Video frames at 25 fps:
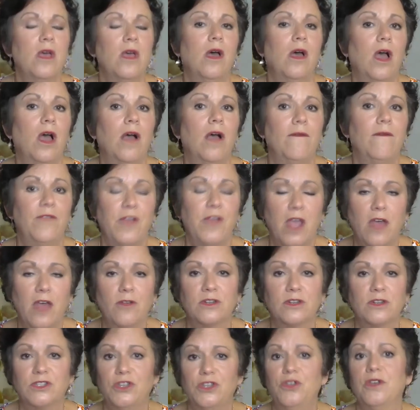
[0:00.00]
of the other
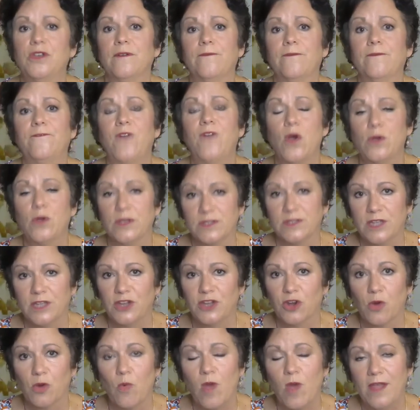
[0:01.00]
so you can focus on
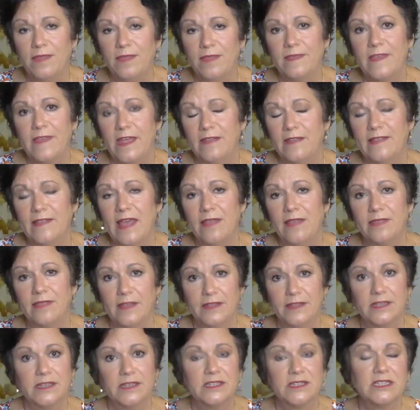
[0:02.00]
your one thing, that thing
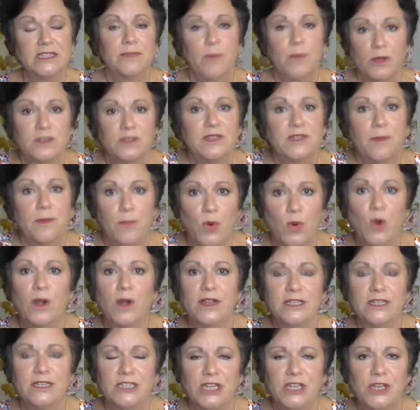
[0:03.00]
that's most
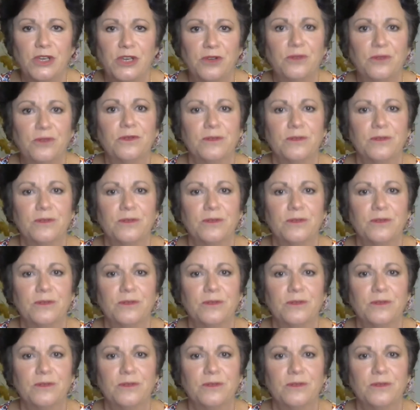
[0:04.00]
important to you.